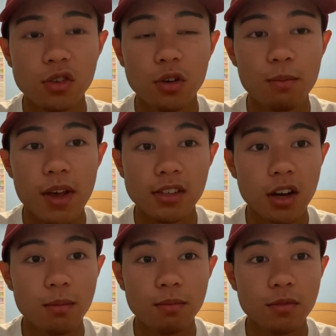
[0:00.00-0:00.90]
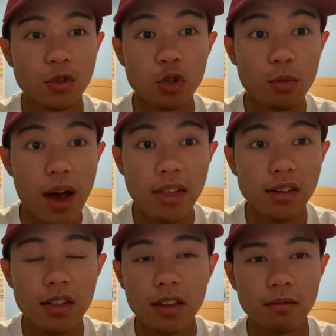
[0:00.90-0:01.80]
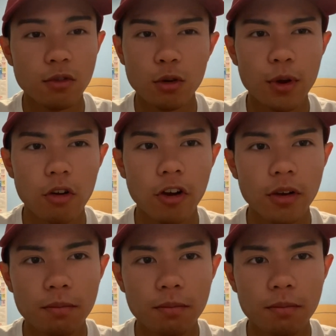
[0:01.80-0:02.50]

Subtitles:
mess up too badly, then you'll be all right.